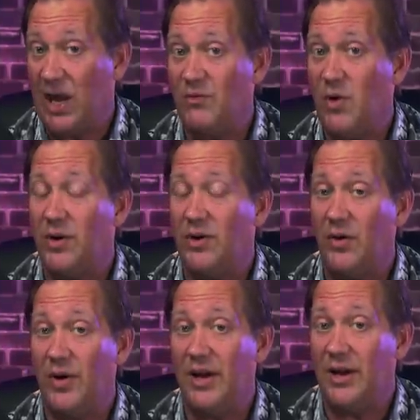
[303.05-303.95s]
They voted
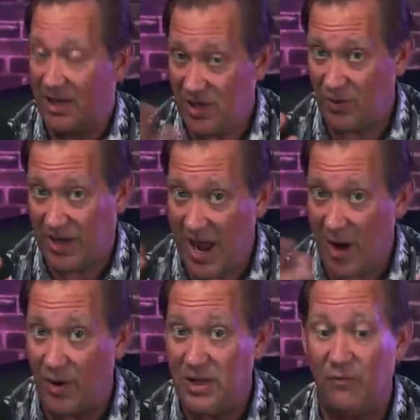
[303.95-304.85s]
her in, and you
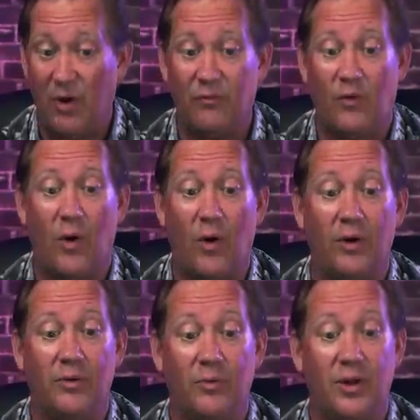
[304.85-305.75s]
get what you vote
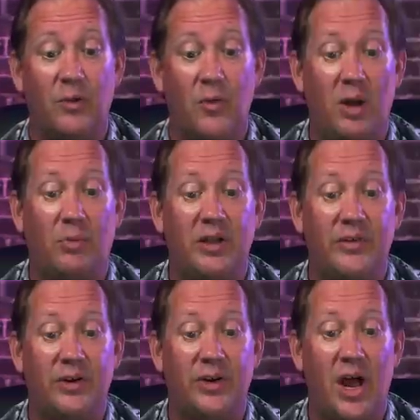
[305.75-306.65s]
for, whether you want to
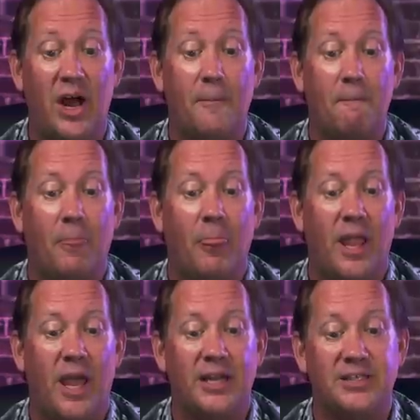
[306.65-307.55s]
believe it or not.
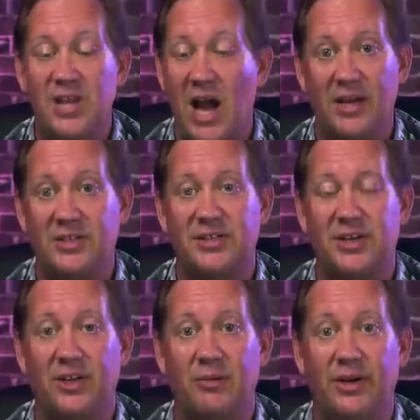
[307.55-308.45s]
And it's not
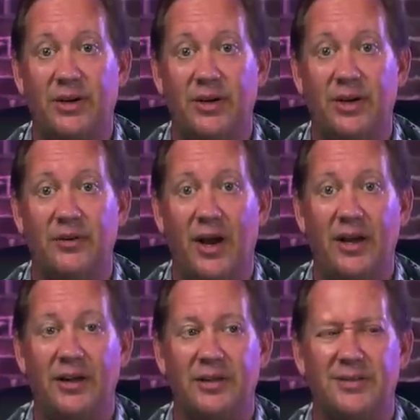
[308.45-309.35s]
necessarily been good,
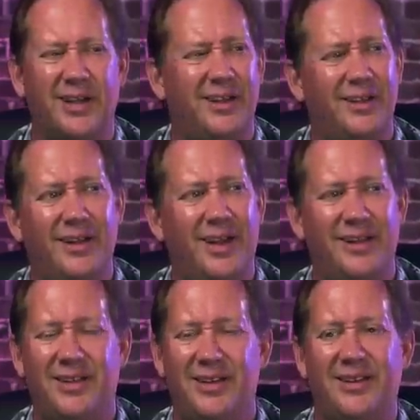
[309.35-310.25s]
right? It's like,
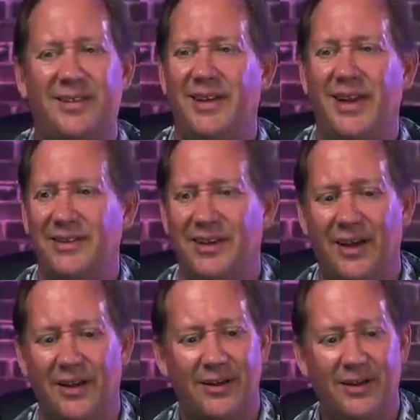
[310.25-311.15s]

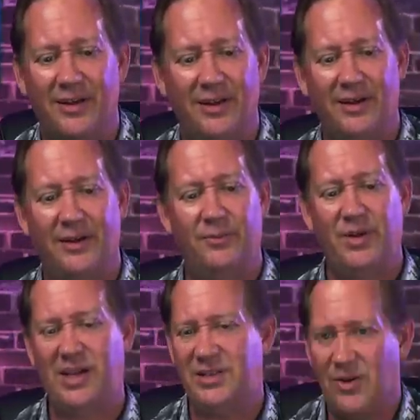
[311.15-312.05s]
yeah,
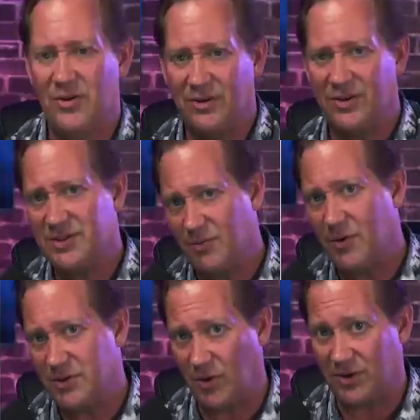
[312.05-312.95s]
because socialism
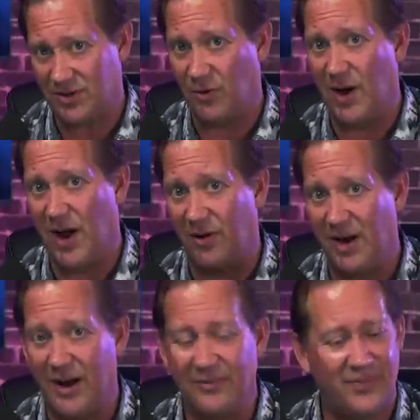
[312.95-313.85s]
always works so well,
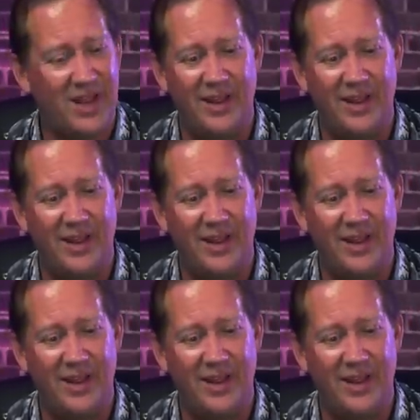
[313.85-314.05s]
right?